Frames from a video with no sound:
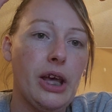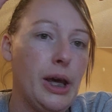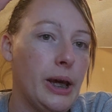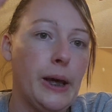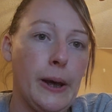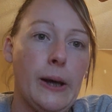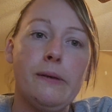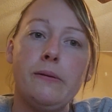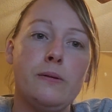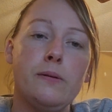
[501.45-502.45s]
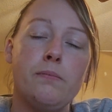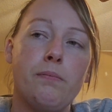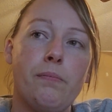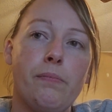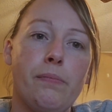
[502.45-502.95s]
it gets.
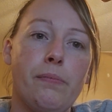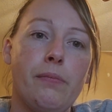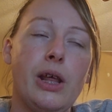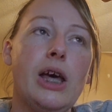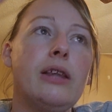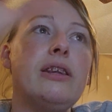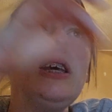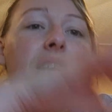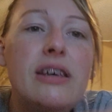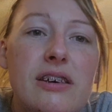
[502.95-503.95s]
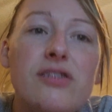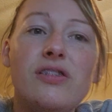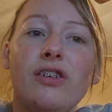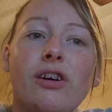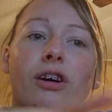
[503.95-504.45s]
The
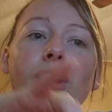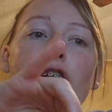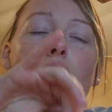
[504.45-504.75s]
easier